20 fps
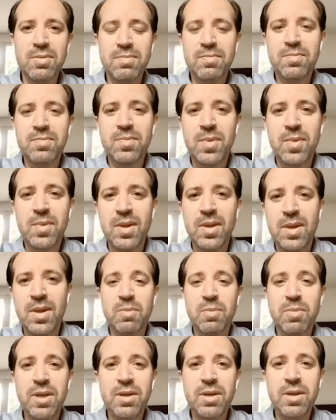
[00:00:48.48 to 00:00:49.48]
is a
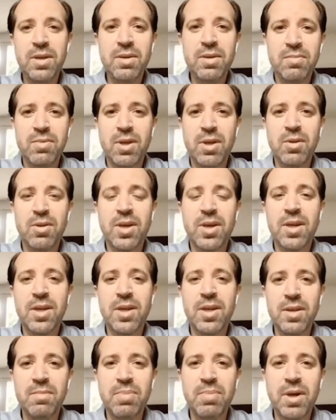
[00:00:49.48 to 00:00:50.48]
French company. We are
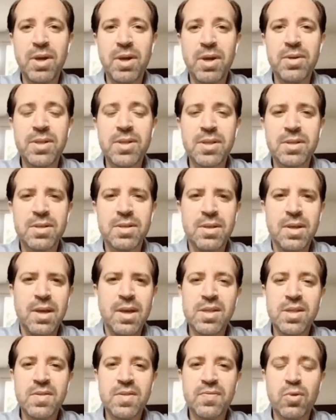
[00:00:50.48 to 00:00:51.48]
located in Paris.
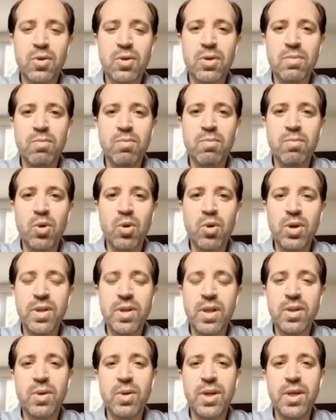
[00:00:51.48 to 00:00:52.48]
We exist for
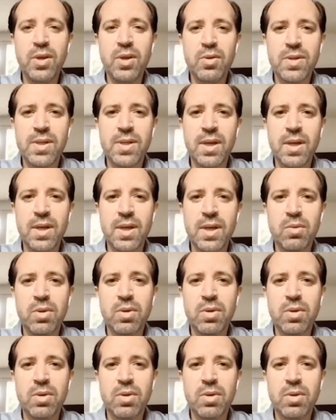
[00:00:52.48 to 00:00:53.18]
more than 20 years